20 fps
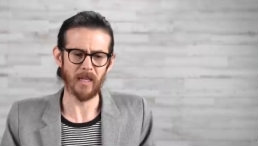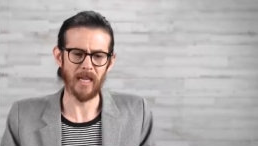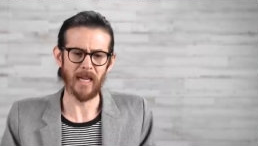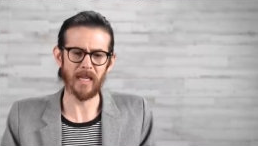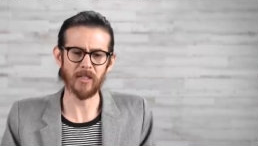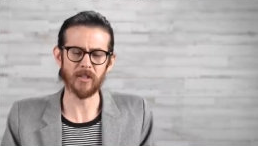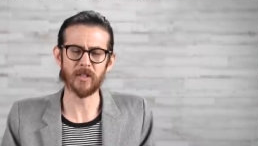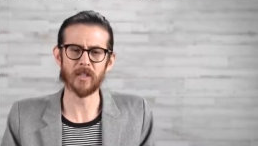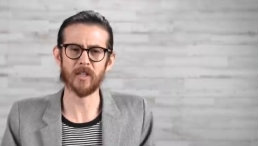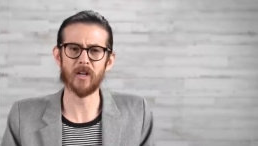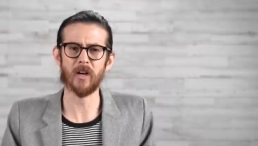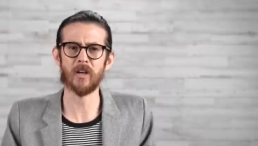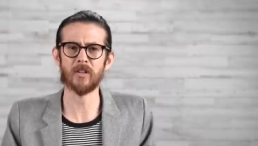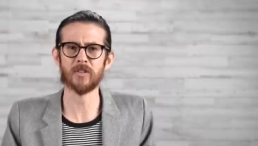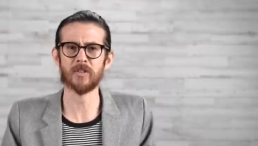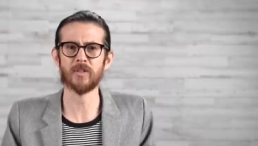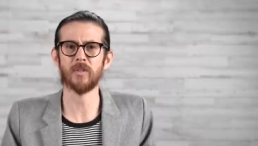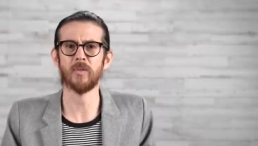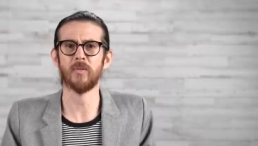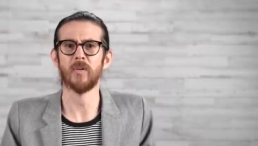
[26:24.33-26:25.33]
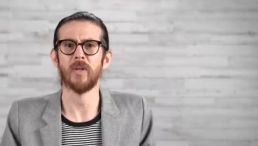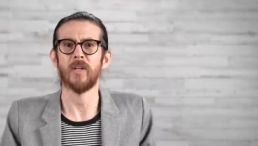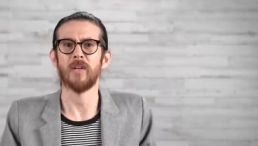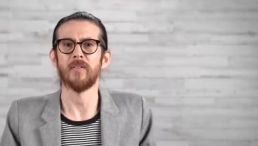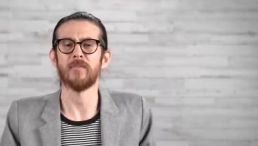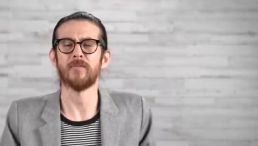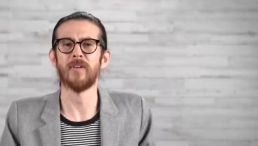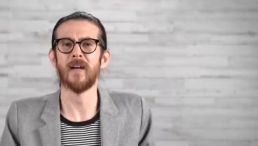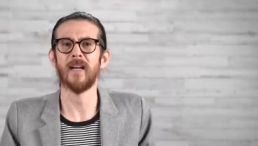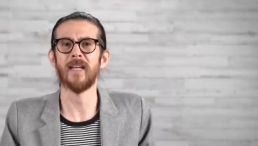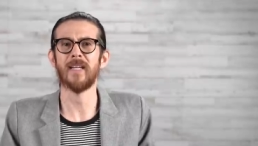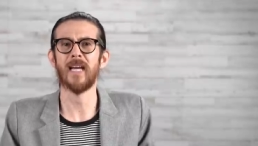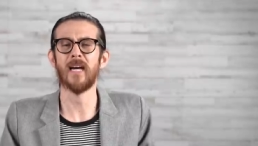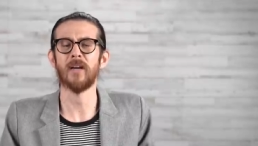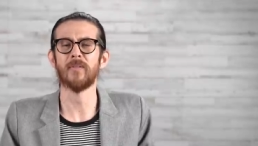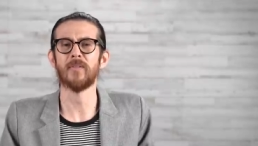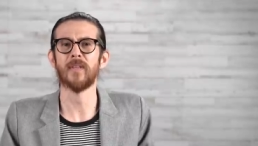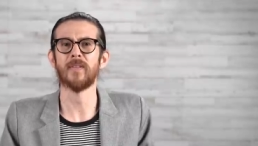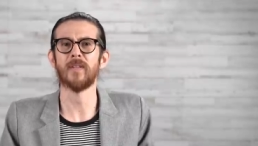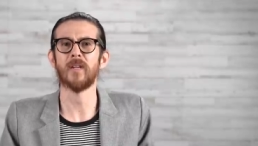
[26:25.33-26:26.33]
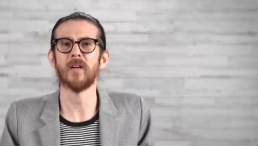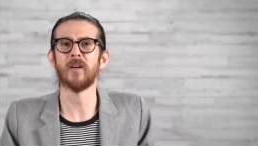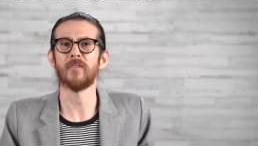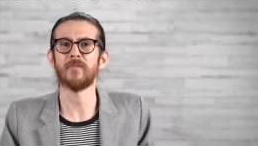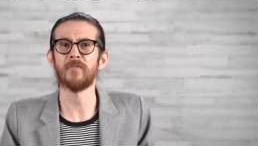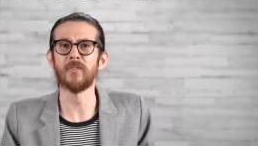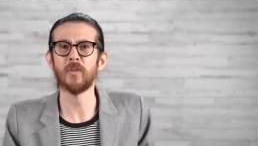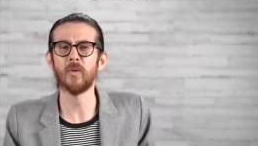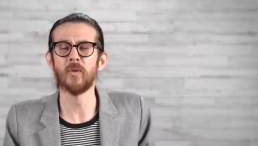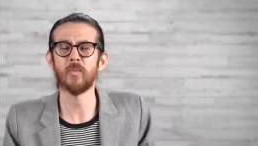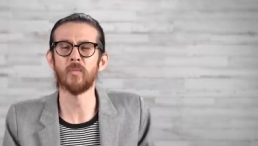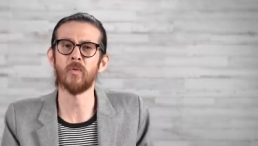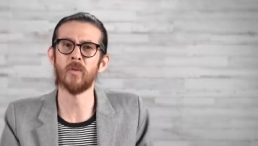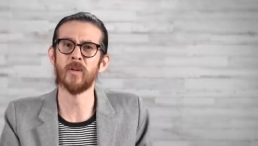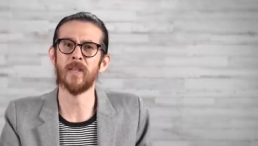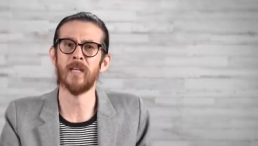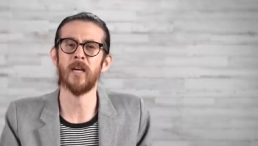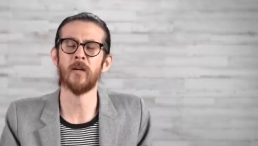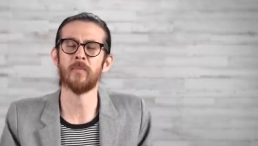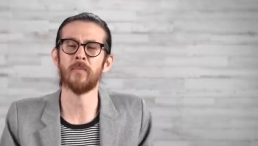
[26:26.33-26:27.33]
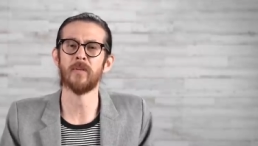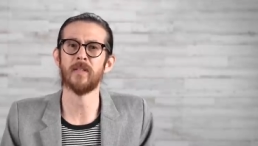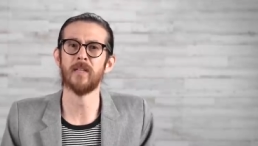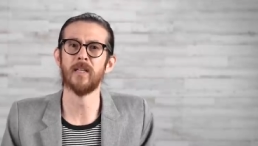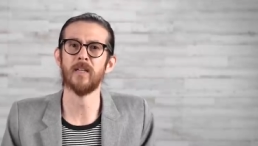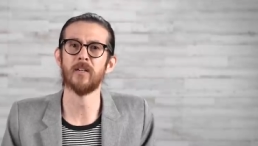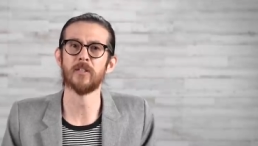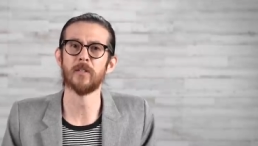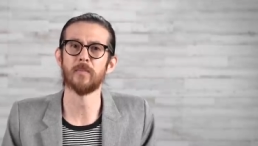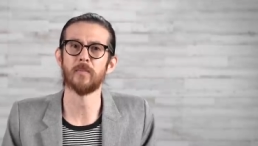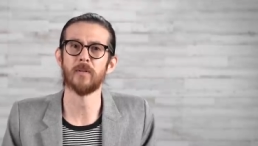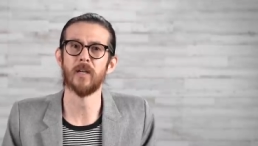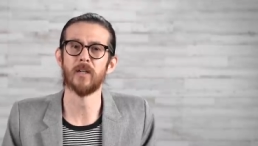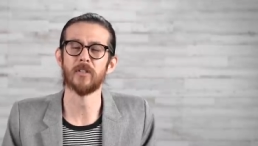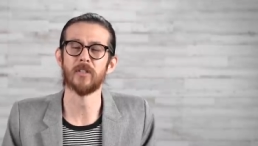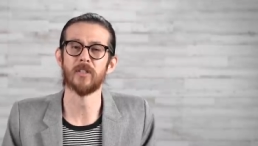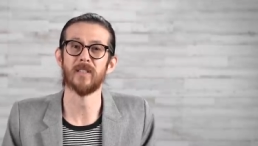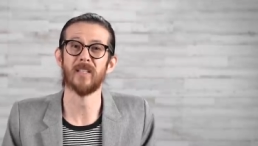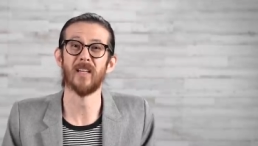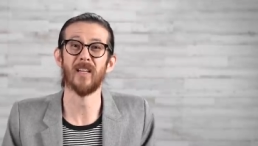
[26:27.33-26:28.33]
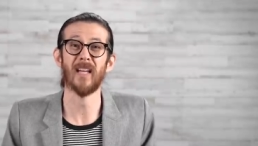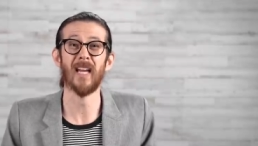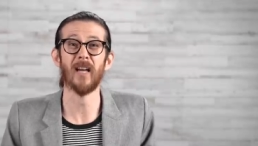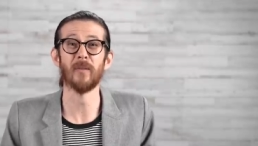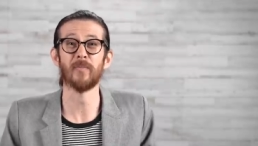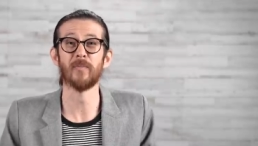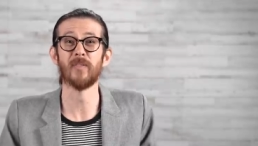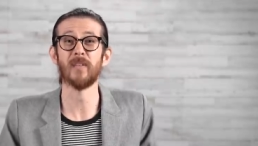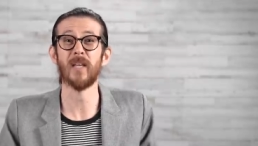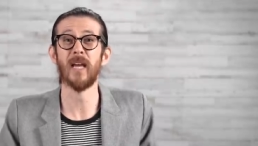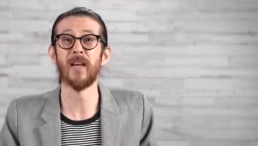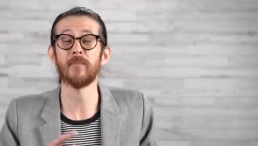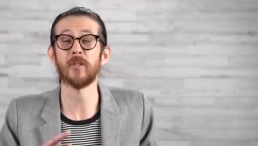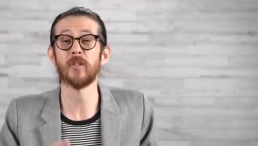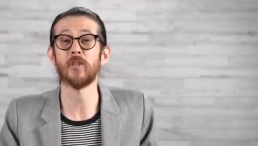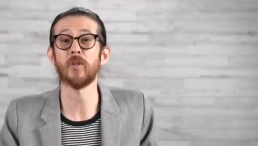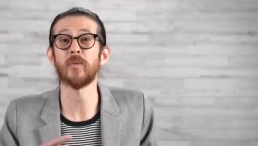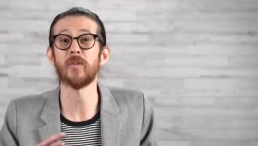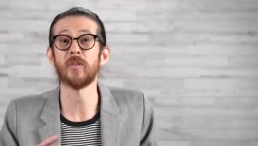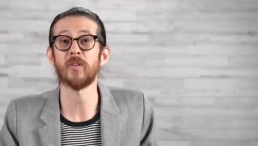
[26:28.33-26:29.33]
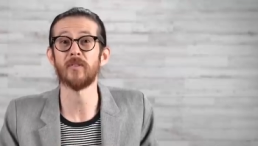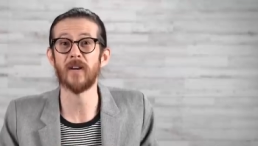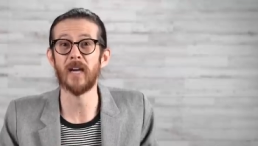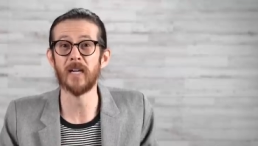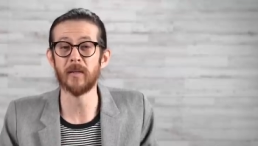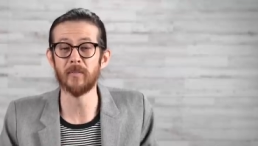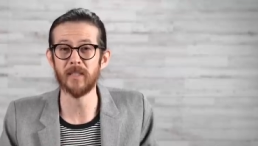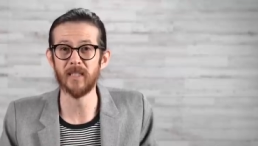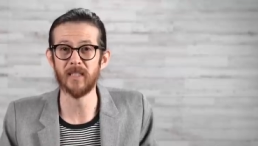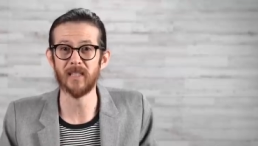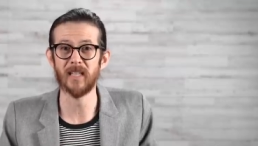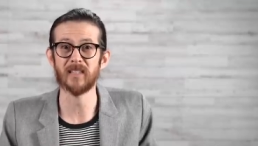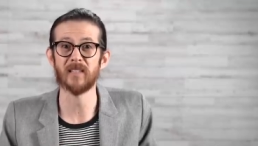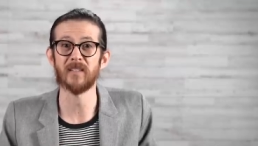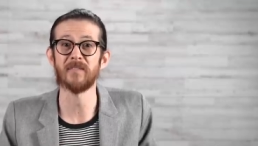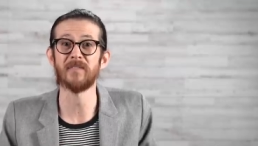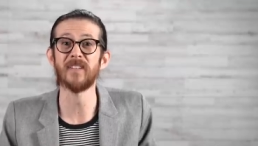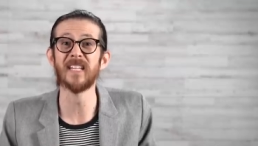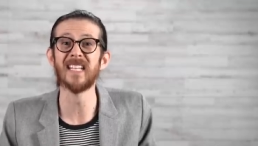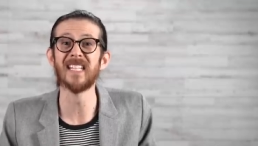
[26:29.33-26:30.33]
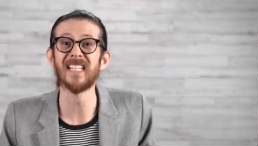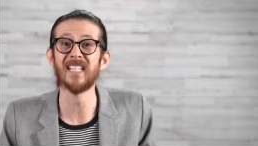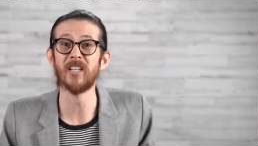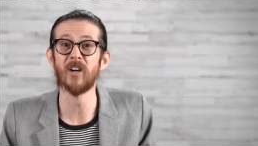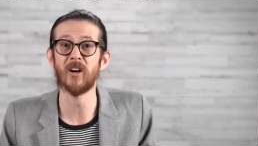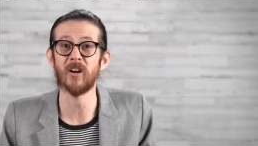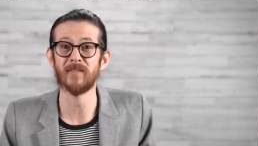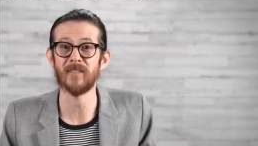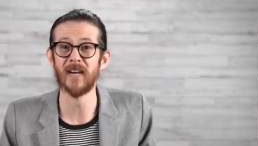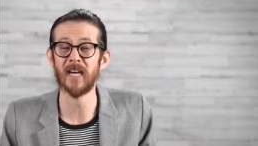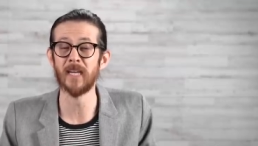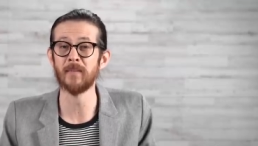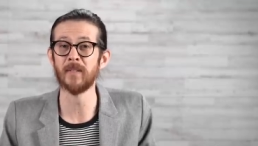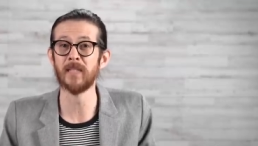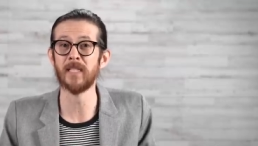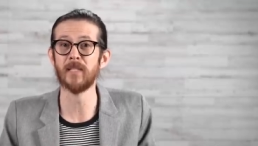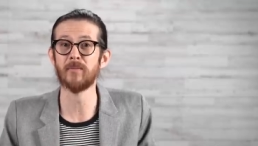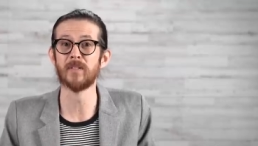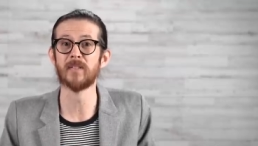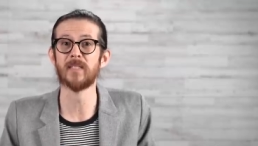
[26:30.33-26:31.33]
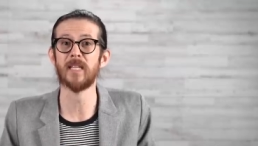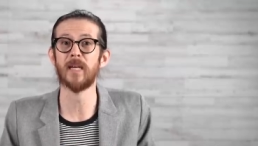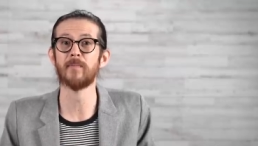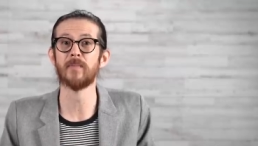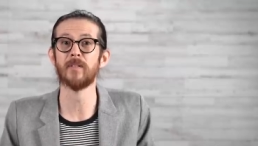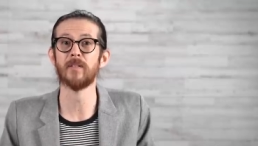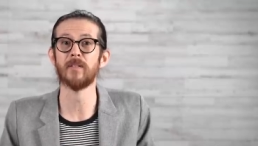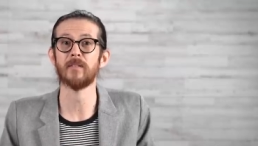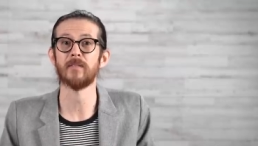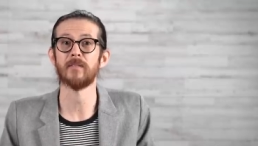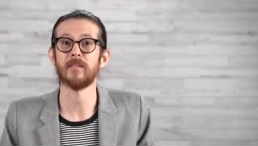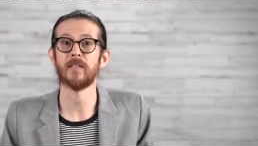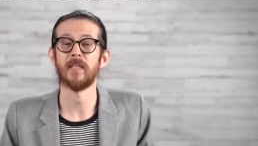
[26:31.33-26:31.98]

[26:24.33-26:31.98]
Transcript: and you can also find out that there are a few more that help with energy production that have to do with your vitamin D, like the VDR, vitamin D receptor.